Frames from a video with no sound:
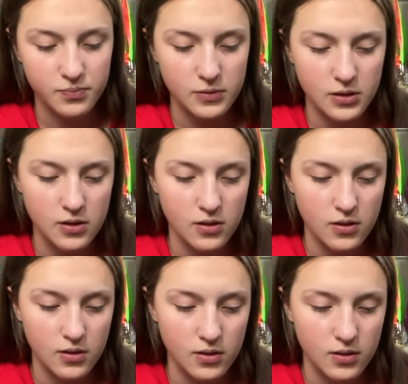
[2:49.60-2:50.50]

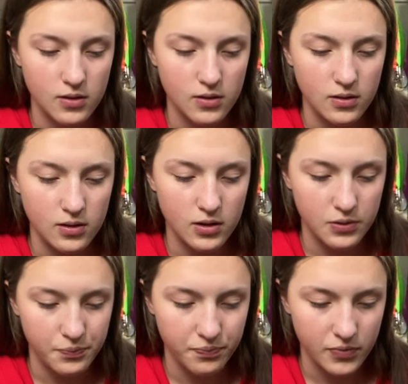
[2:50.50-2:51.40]

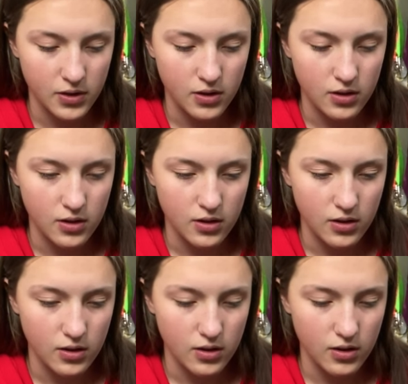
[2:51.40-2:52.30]

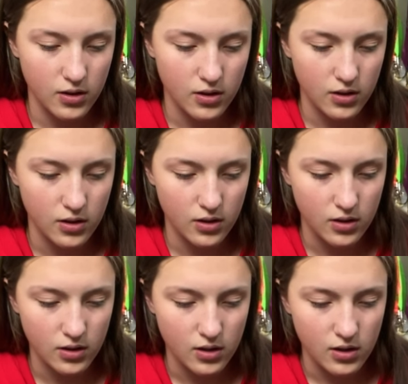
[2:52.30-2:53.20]

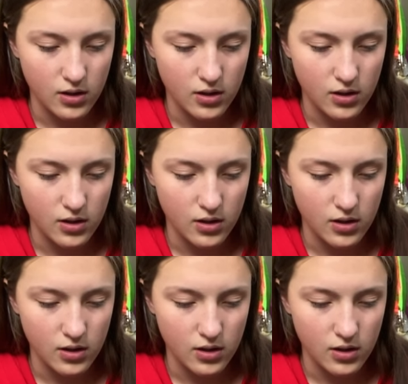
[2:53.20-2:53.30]
(silence)